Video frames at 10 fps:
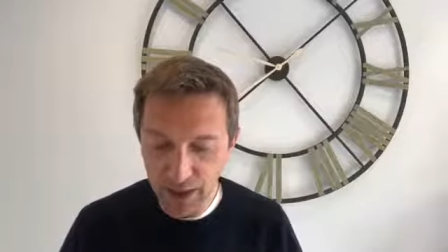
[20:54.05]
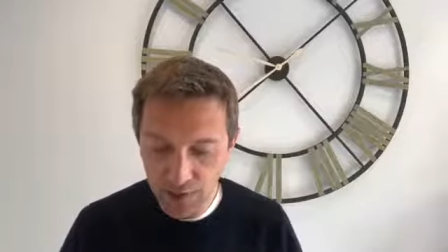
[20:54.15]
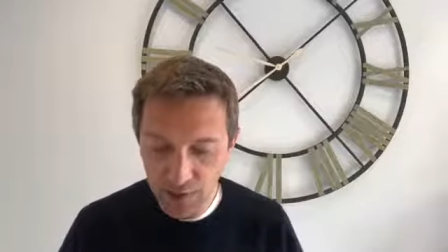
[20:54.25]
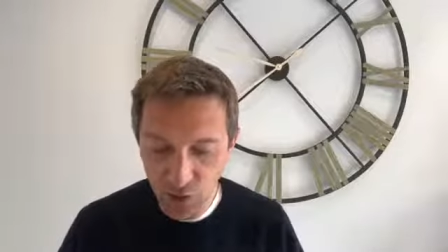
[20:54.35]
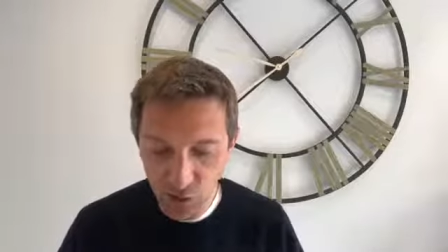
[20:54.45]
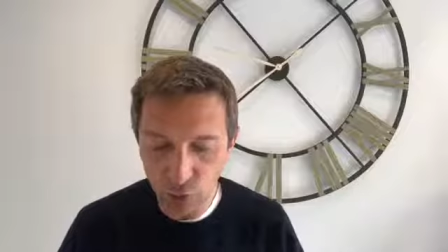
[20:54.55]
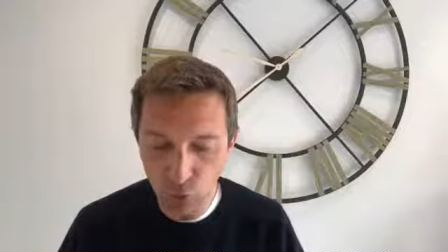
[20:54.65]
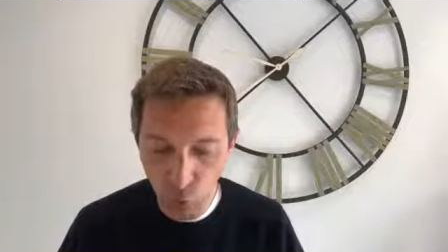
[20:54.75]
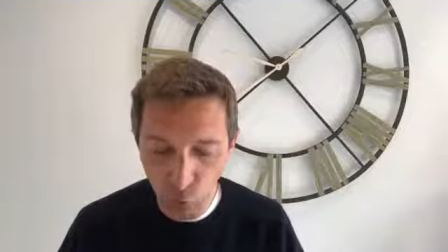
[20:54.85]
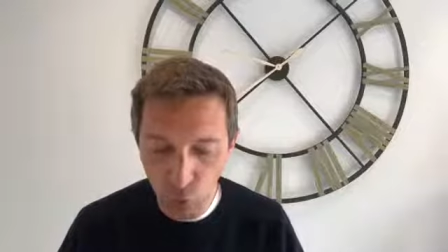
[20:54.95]

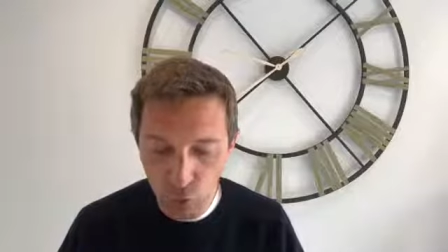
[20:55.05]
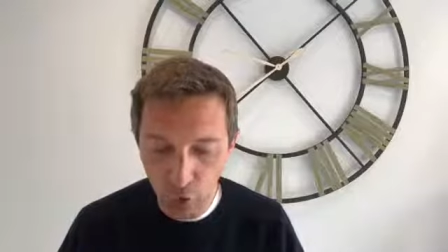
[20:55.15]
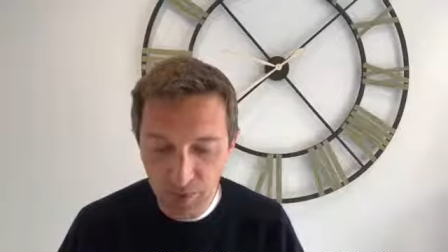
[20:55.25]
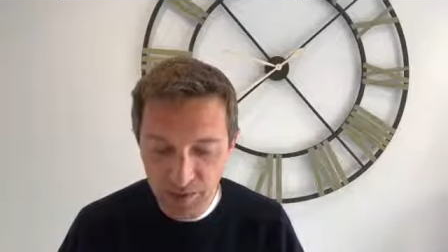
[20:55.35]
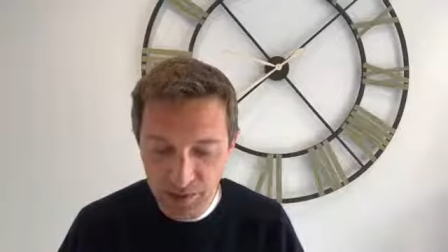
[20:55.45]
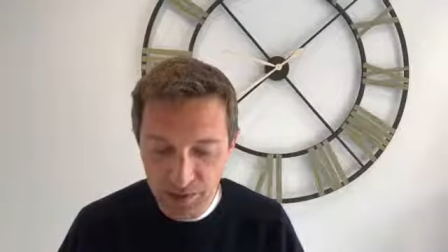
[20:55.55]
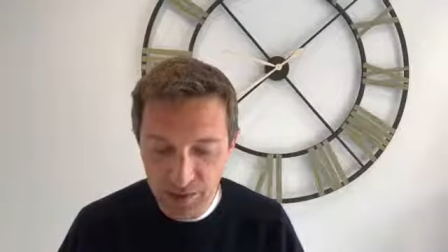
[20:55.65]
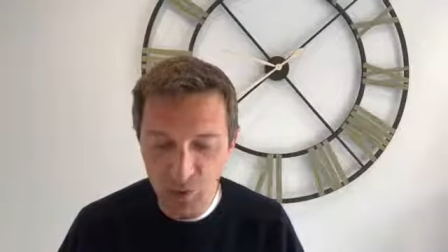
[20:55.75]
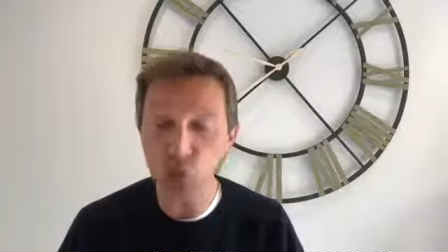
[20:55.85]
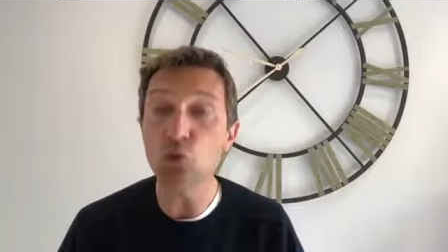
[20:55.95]
external wall on the
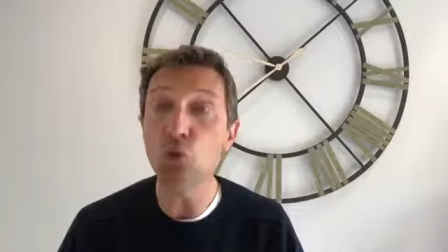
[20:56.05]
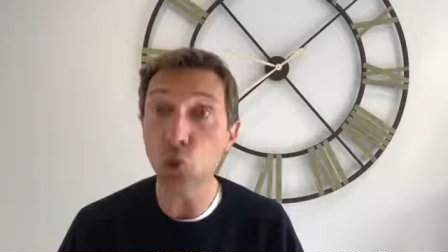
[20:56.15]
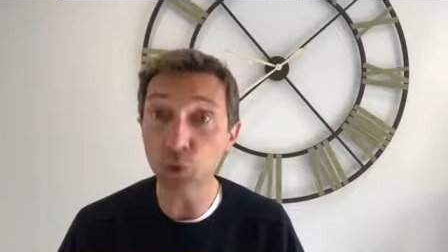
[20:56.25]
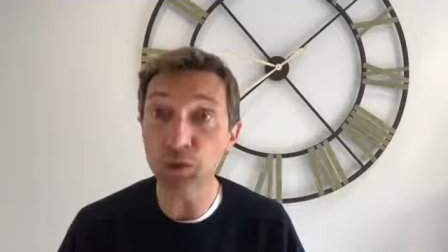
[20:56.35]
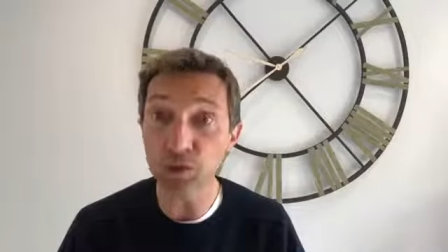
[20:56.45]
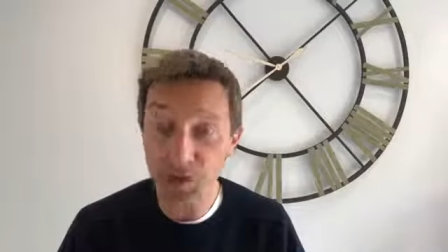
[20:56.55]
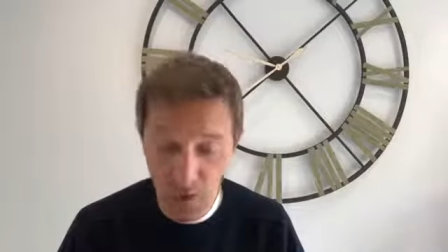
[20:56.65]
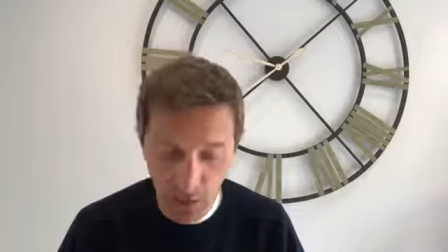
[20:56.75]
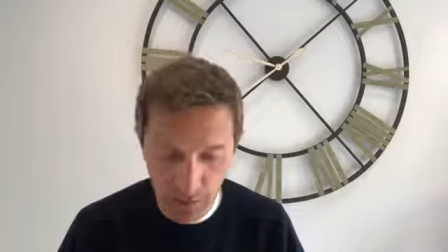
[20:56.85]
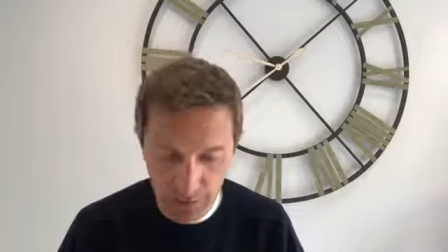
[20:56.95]
city's northern
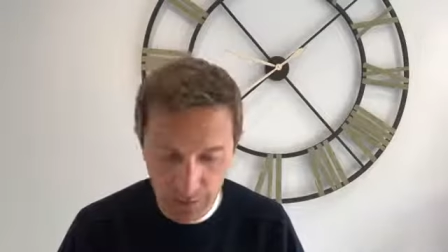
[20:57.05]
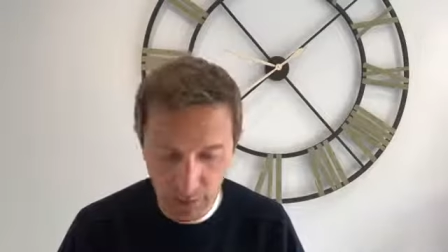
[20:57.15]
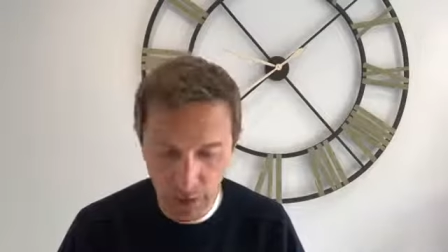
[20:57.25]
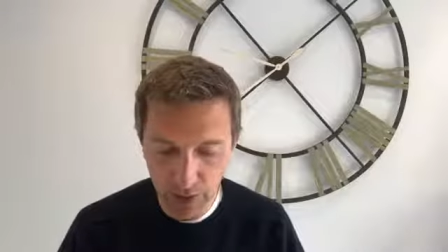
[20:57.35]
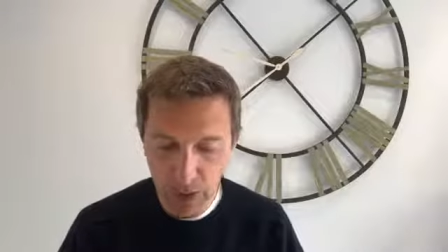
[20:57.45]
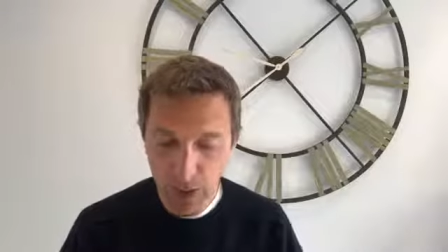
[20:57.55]
side, right?